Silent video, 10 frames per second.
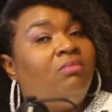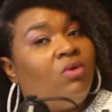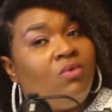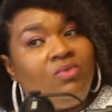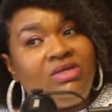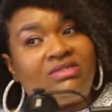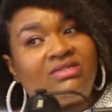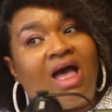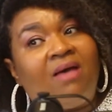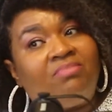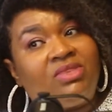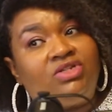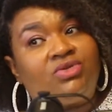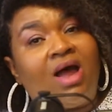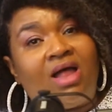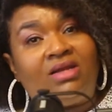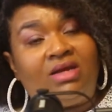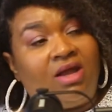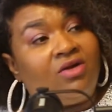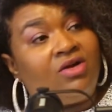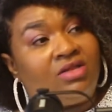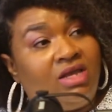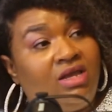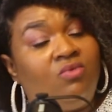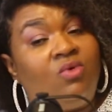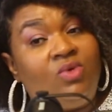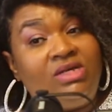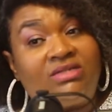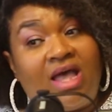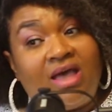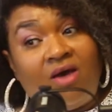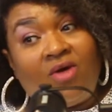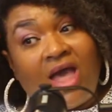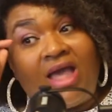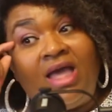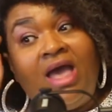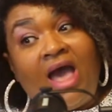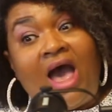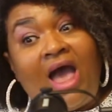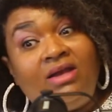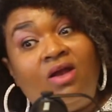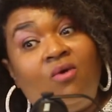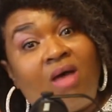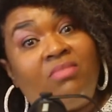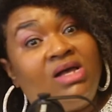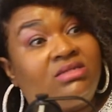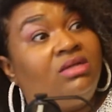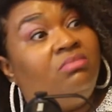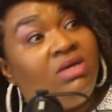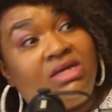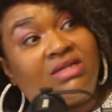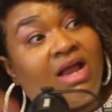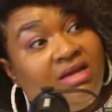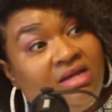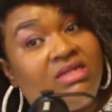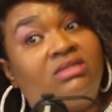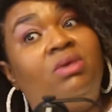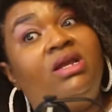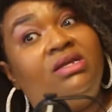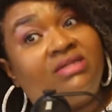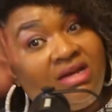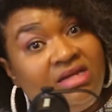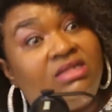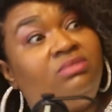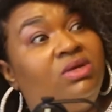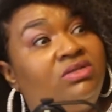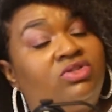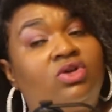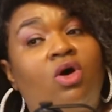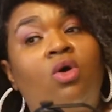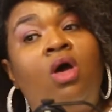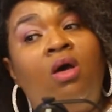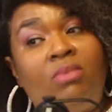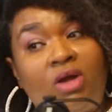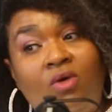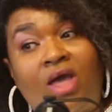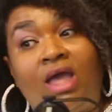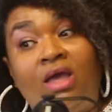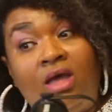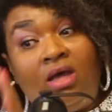But when we stop the trial and error thing, when we say, okay, I know I'm hustling because I need this money, because I need this business to go, but okay,